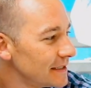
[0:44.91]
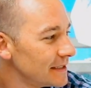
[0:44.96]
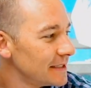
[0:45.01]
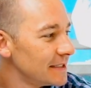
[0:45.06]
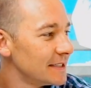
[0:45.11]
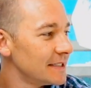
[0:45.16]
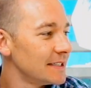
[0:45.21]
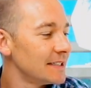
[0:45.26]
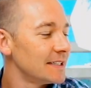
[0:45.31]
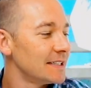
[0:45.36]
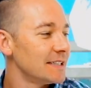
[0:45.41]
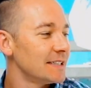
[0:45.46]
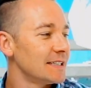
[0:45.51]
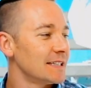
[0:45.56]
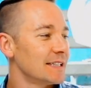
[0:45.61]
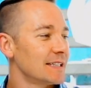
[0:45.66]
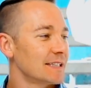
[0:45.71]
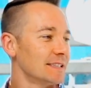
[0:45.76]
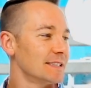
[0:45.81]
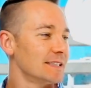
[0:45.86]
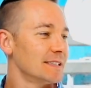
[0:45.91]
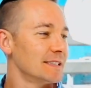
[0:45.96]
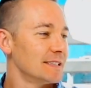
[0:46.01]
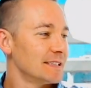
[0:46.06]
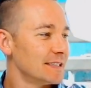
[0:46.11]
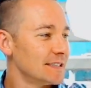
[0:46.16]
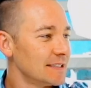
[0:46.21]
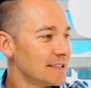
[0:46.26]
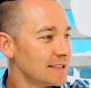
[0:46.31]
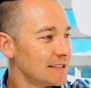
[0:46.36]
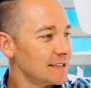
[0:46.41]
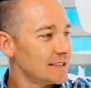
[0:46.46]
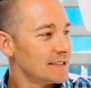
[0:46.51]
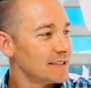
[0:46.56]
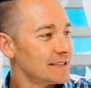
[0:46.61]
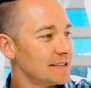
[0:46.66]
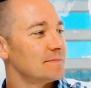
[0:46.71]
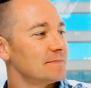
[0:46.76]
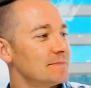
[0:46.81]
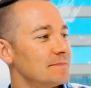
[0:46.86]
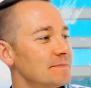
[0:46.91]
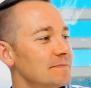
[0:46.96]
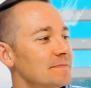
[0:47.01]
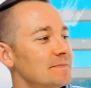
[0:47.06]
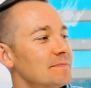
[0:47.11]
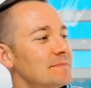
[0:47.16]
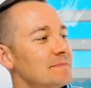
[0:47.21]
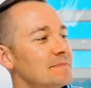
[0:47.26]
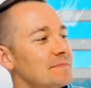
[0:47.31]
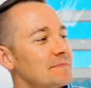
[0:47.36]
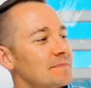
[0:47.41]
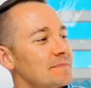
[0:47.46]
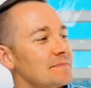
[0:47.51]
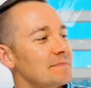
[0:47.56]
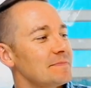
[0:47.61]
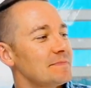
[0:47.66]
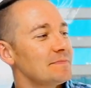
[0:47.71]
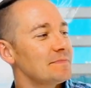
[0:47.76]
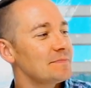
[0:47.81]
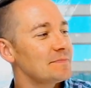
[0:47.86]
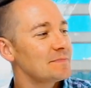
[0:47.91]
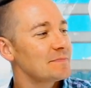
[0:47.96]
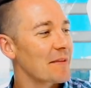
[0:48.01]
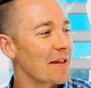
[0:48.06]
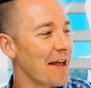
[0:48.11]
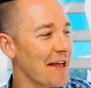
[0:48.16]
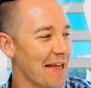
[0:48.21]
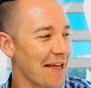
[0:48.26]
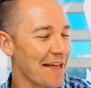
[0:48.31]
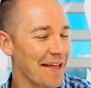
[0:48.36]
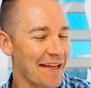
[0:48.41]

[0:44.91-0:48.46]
The person shown says nothing.